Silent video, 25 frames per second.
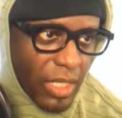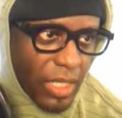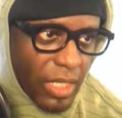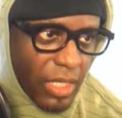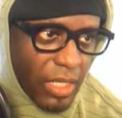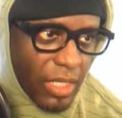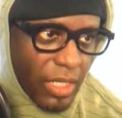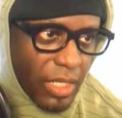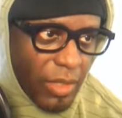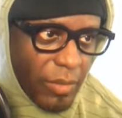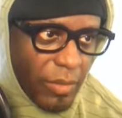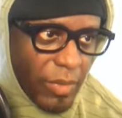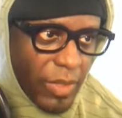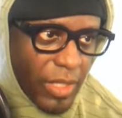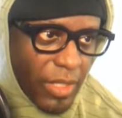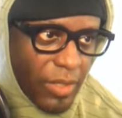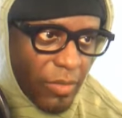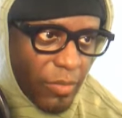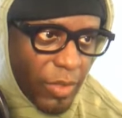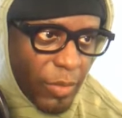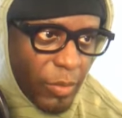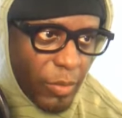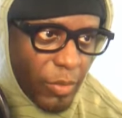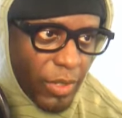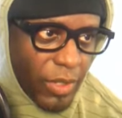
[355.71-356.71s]
Colombia,
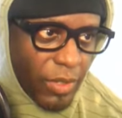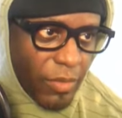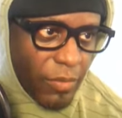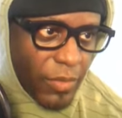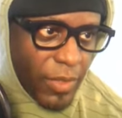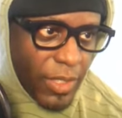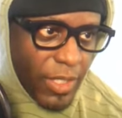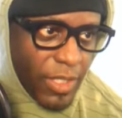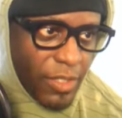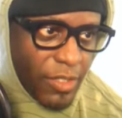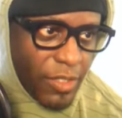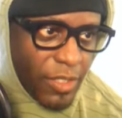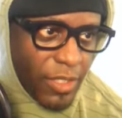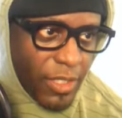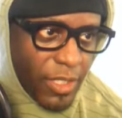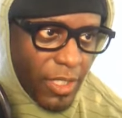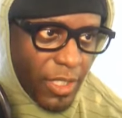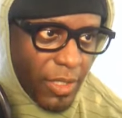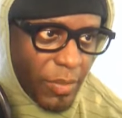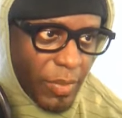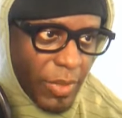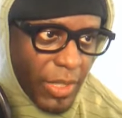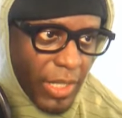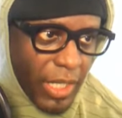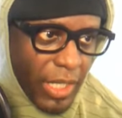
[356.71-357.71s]
3.3
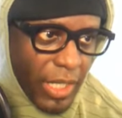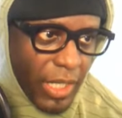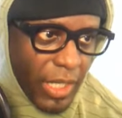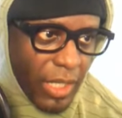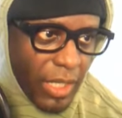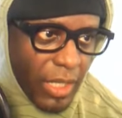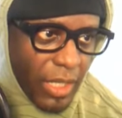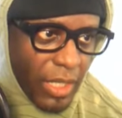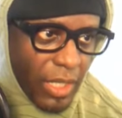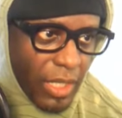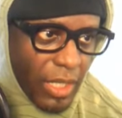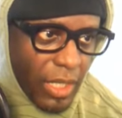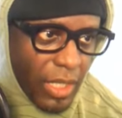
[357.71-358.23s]
GDP.